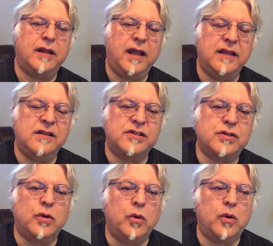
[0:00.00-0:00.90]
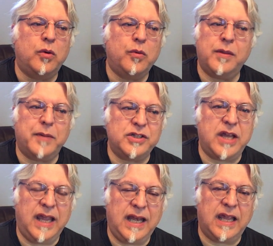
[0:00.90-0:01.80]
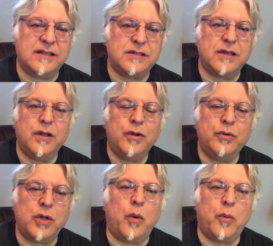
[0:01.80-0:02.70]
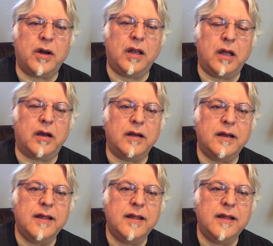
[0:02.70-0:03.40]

in this school with a bunch of idiots who don't want to learn.